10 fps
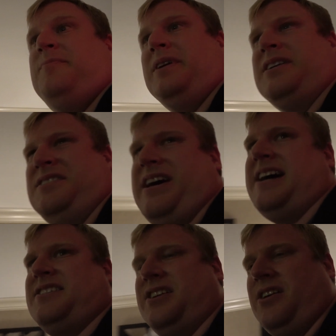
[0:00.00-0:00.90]
because
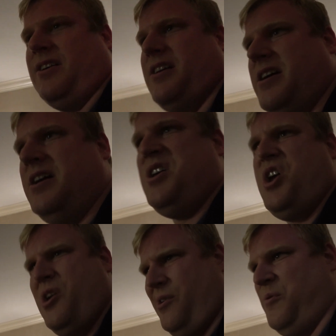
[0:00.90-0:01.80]
last year
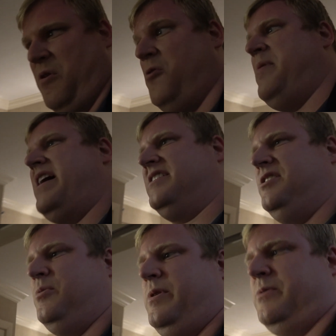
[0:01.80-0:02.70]
we were all packed
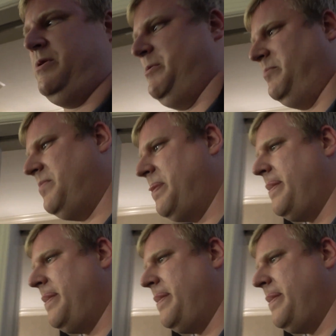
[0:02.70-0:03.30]
into one room.